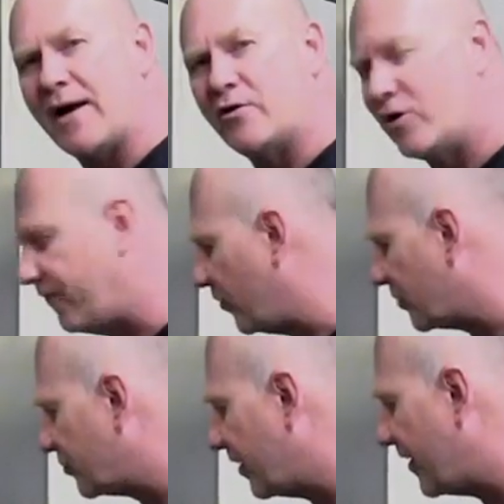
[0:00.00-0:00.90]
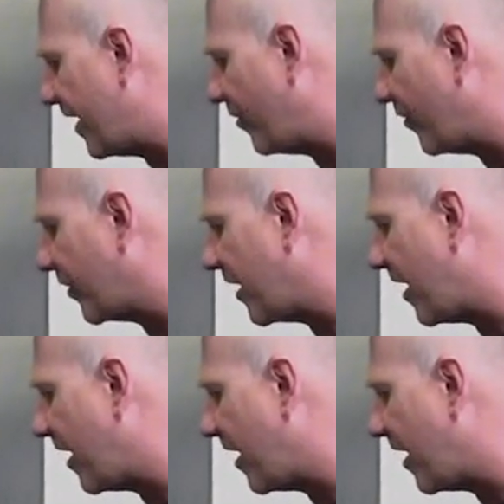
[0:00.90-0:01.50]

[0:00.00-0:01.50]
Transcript: I don't know if you can see that on the